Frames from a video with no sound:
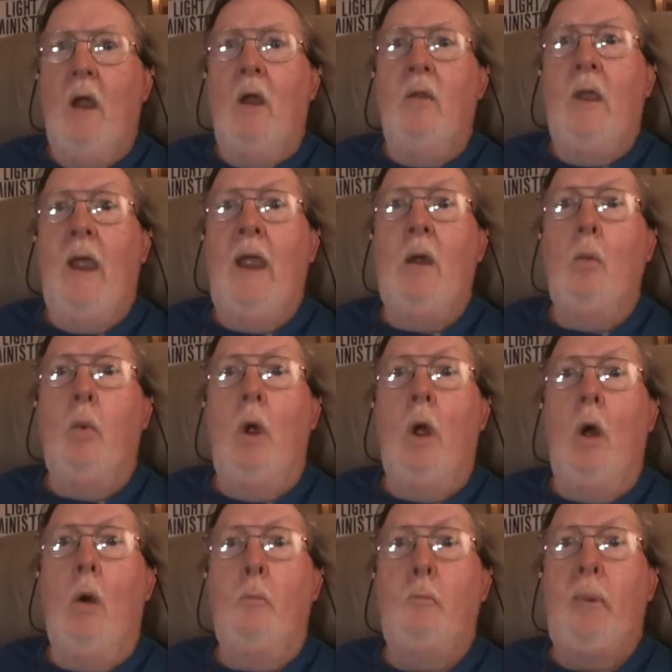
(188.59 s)
they
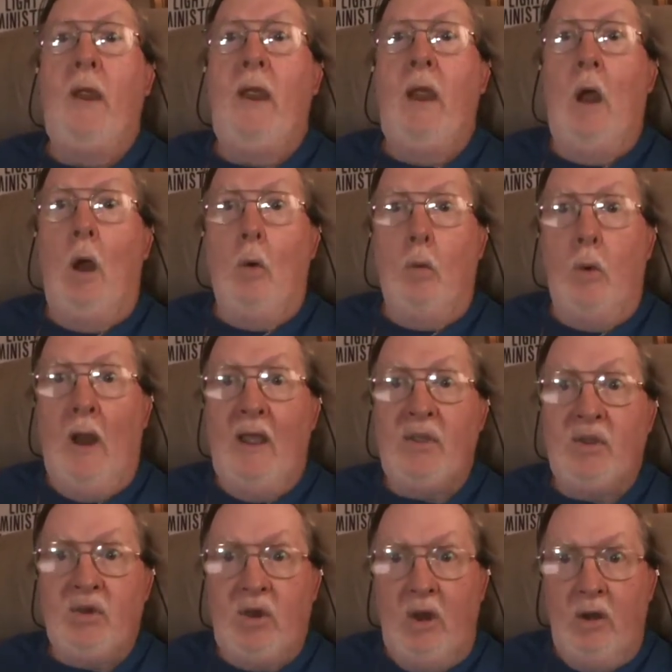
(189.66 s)
will be
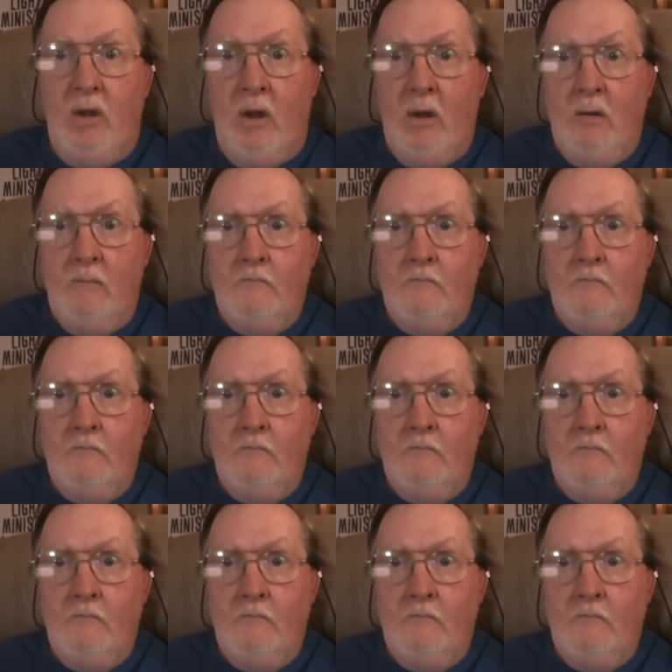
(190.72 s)
arrested.